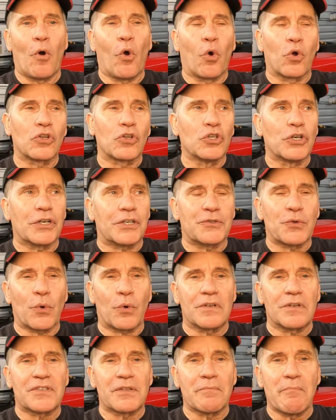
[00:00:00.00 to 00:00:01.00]
or look
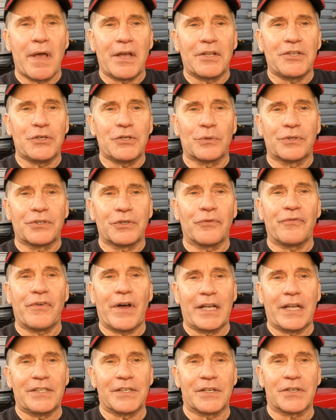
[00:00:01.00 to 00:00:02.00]
towards the menu, and you'll
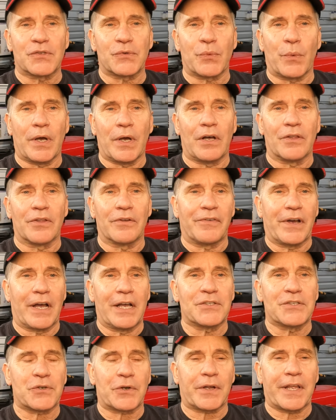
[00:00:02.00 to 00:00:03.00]
find it as well, the
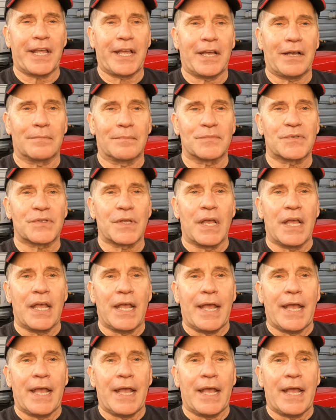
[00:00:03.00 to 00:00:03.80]
Visor cams.